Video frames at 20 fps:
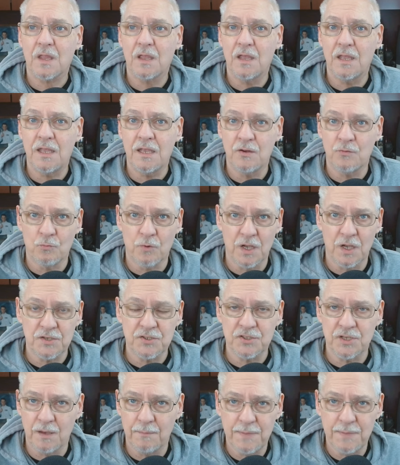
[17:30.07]
in
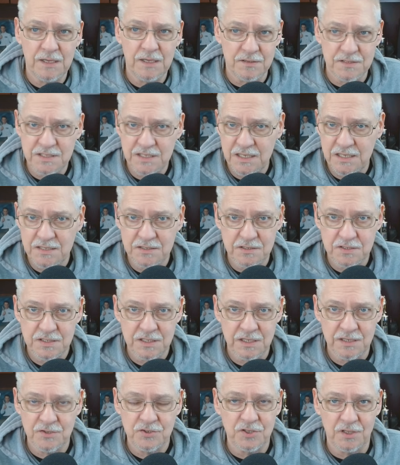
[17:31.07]
Russia, because he's
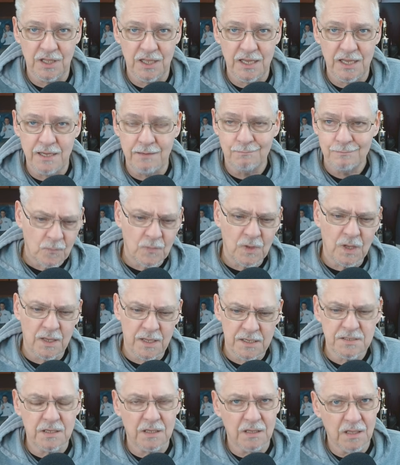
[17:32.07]
essentially,
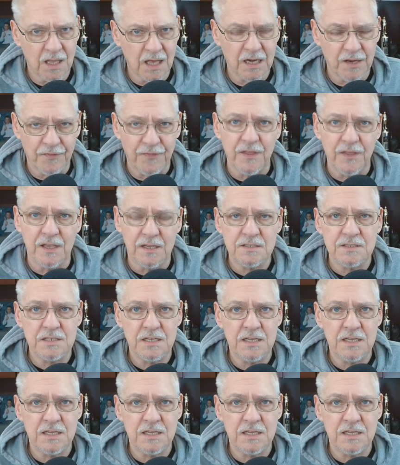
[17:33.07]
he's a lot of things.